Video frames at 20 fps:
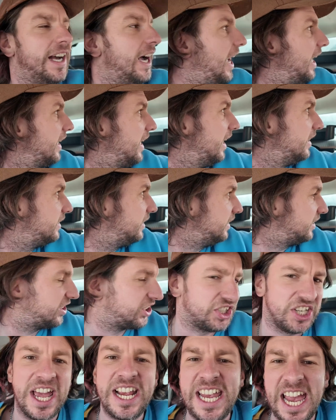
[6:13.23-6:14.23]
I guess it's
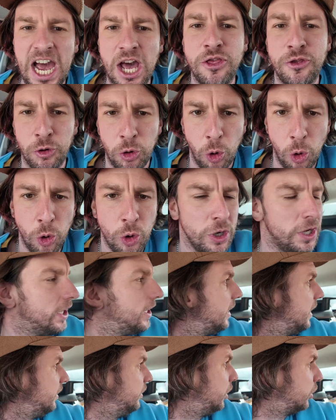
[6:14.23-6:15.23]
Strathcatho
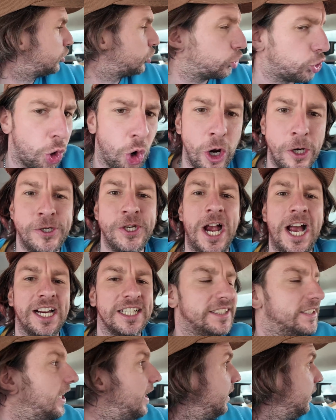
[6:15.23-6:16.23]
in the Scottish
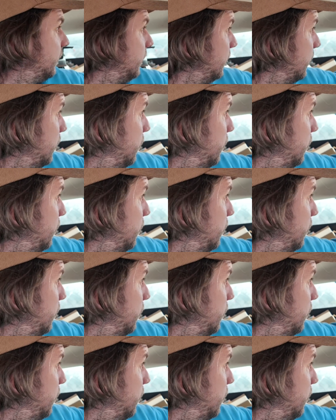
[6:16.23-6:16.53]
accent.